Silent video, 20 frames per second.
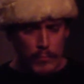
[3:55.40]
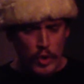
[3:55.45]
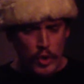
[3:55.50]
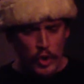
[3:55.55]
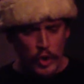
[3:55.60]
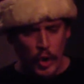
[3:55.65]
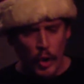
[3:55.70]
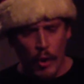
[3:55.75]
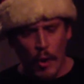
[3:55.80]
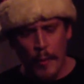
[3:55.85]

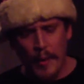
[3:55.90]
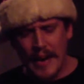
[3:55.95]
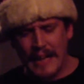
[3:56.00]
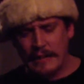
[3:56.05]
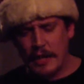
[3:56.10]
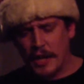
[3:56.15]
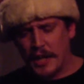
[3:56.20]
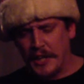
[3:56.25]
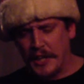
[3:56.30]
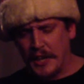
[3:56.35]
You know what? We got
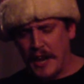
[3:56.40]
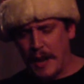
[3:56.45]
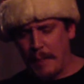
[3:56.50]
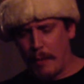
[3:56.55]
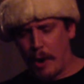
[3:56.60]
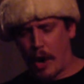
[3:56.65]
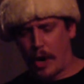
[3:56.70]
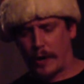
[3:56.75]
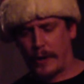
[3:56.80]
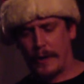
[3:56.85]
lucky today,
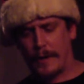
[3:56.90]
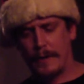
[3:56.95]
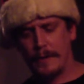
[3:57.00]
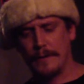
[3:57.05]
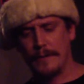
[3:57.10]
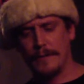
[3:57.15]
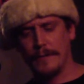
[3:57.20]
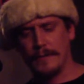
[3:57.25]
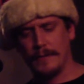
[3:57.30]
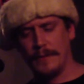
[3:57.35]
Mark.
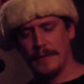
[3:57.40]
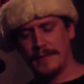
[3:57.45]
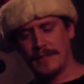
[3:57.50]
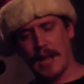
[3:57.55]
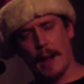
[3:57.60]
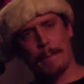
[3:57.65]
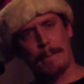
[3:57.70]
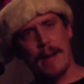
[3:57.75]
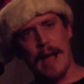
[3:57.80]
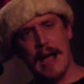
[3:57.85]
He
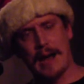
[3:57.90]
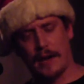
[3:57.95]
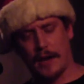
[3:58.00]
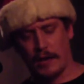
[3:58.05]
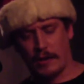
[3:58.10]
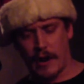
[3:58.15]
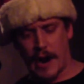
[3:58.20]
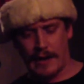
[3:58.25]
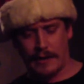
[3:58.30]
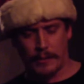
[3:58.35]
sat back and
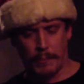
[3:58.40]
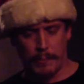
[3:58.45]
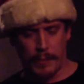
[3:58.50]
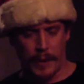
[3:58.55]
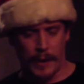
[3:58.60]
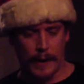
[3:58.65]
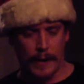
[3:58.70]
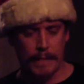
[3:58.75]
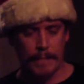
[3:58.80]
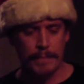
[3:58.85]
cracked a
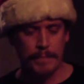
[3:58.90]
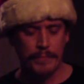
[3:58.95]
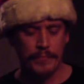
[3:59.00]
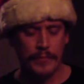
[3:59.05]
beer.